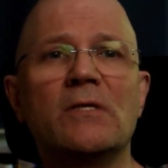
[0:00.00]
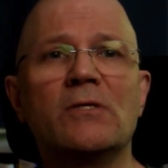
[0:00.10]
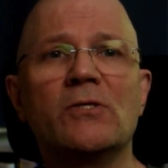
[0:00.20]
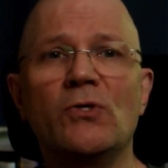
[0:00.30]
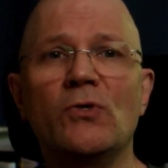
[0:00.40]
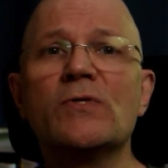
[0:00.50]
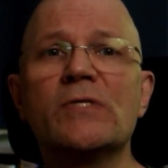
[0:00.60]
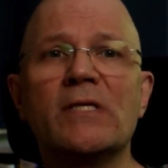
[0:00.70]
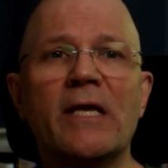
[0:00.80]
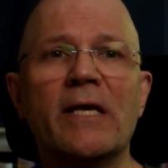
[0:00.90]
to
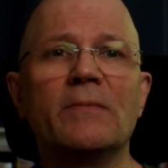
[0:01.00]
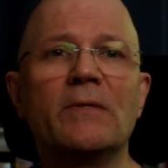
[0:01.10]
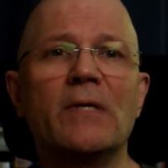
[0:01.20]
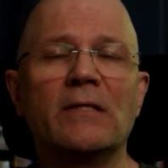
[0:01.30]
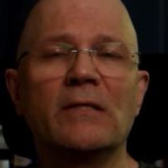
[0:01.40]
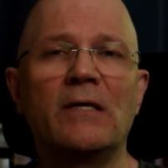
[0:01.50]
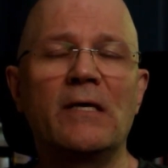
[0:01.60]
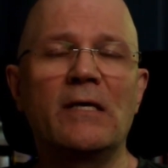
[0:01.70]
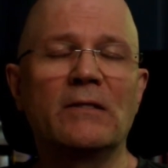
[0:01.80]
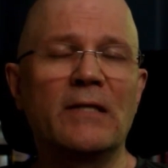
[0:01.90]
using them and
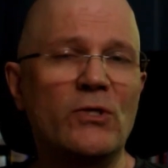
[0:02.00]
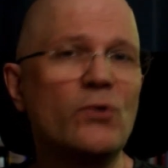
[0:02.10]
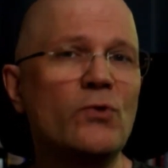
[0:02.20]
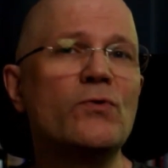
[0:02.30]
let you